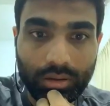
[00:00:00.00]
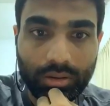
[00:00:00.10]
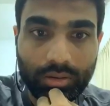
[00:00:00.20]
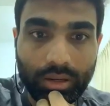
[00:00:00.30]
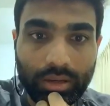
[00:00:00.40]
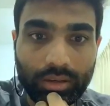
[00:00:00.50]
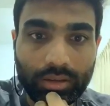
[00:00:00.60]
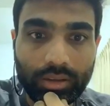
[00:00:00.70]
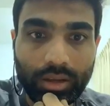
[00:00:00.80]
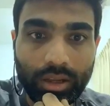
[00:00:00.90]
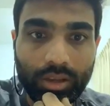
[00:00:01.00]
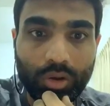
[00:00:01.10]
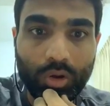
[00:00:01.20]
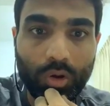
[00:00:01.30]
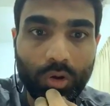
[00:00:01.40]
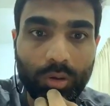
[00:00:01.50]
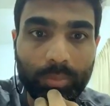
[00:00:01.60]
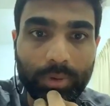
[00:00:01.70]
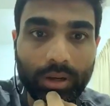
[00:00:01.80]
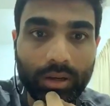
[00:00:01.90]
All right, I
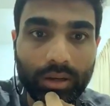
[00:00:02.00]
hope